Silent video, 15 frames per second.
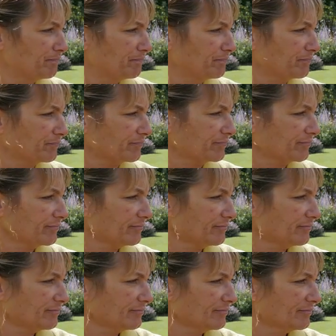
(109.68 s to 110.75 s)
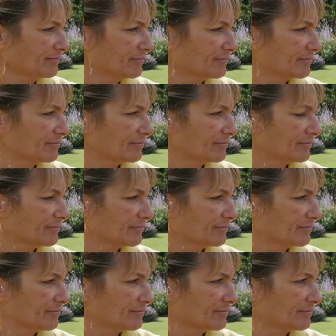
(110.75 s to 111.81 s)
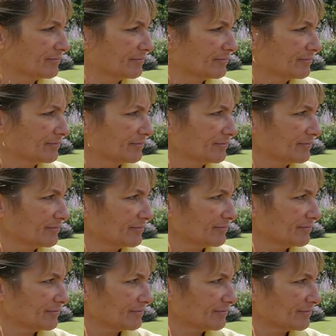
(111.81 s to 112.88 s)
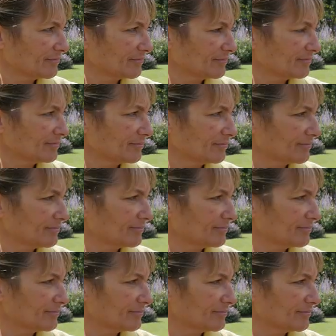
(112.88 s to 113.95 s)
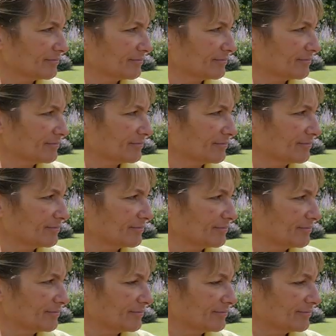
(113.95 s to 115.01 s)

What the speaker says: No words are spoken by the person on screen.